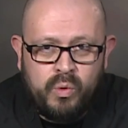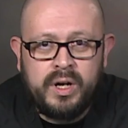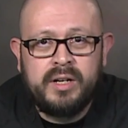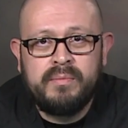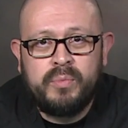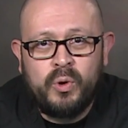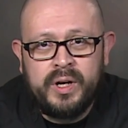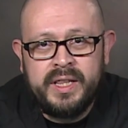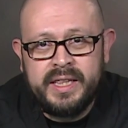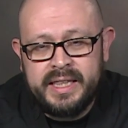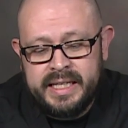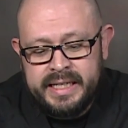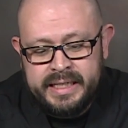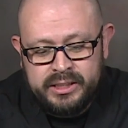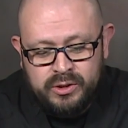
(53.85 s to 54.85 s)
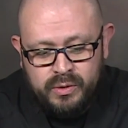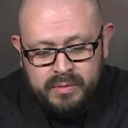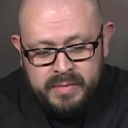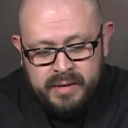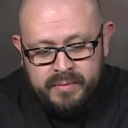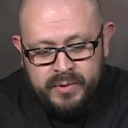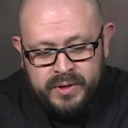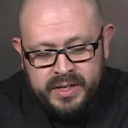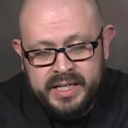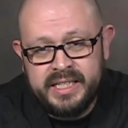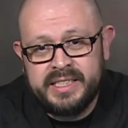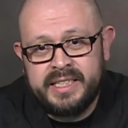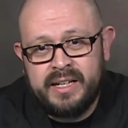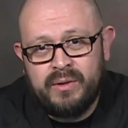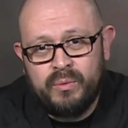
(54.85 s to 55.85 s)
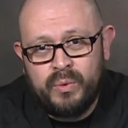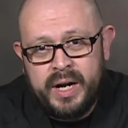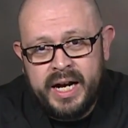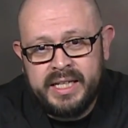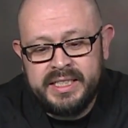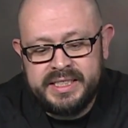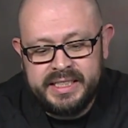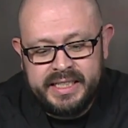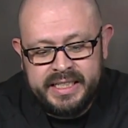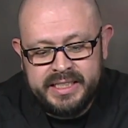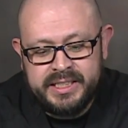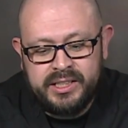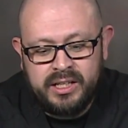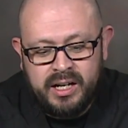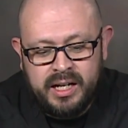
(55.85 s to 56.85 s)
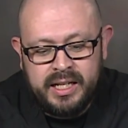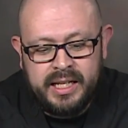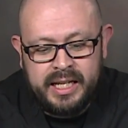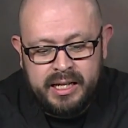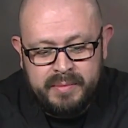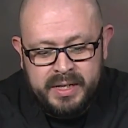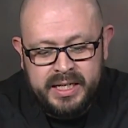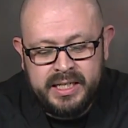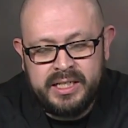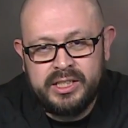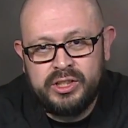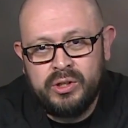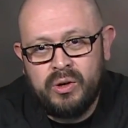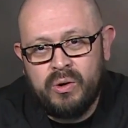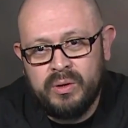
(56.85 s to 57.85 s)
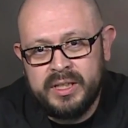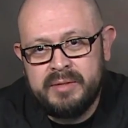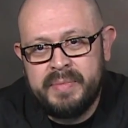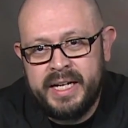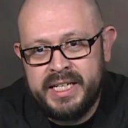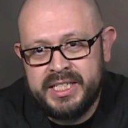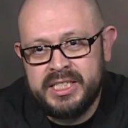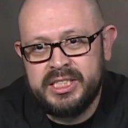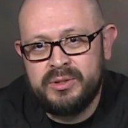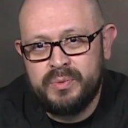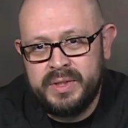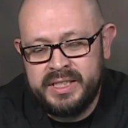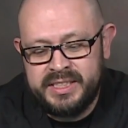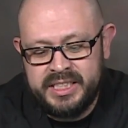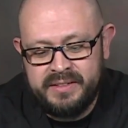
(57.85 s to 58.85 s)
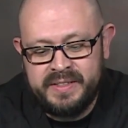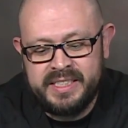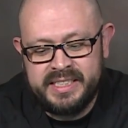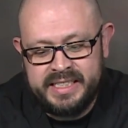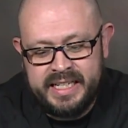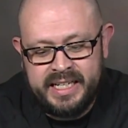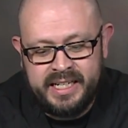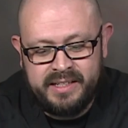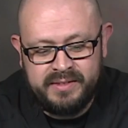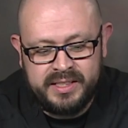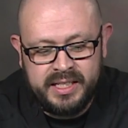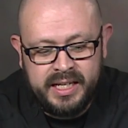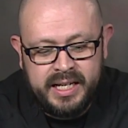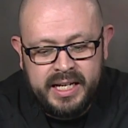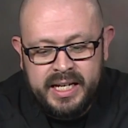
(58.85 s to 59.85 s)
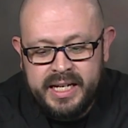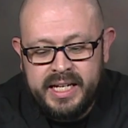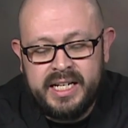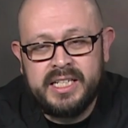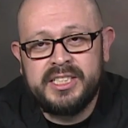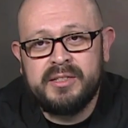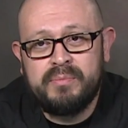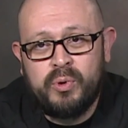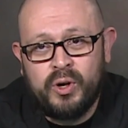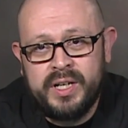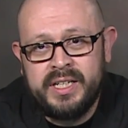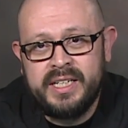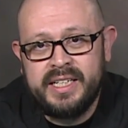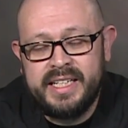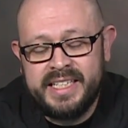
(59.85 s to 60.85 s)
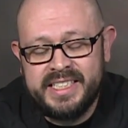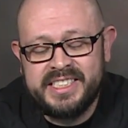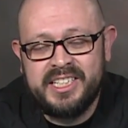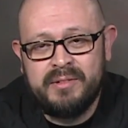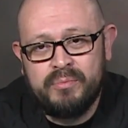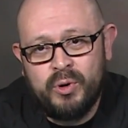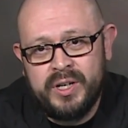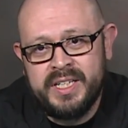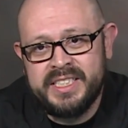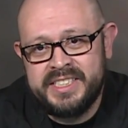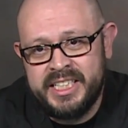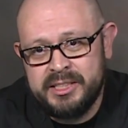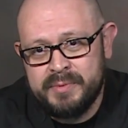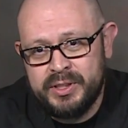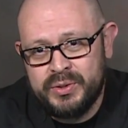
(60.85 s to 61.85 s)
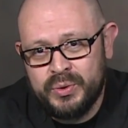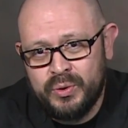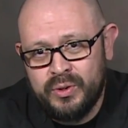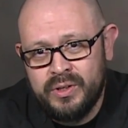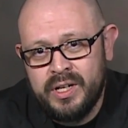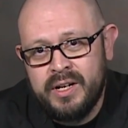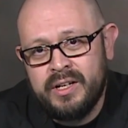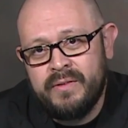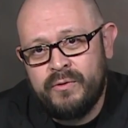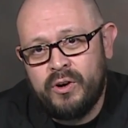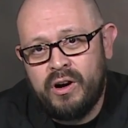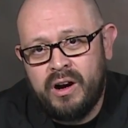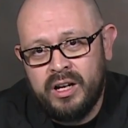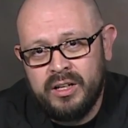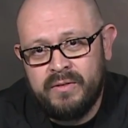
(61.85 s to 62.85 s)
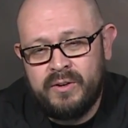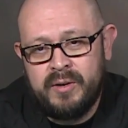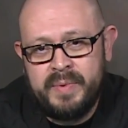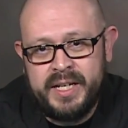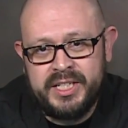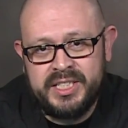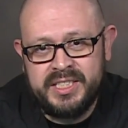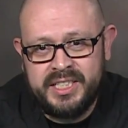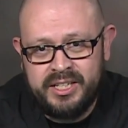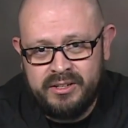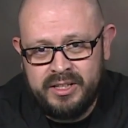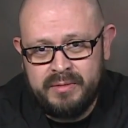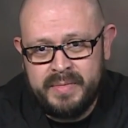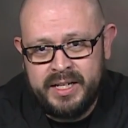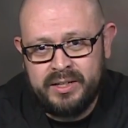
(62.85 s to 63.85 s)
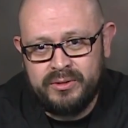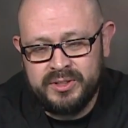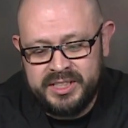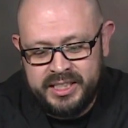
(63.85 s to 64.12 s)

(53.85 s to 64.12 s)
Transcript: One important thing to remember is that Rass is not limited to only patients receiving sedatives. It is an important assessment tool for all of our patients here in the medical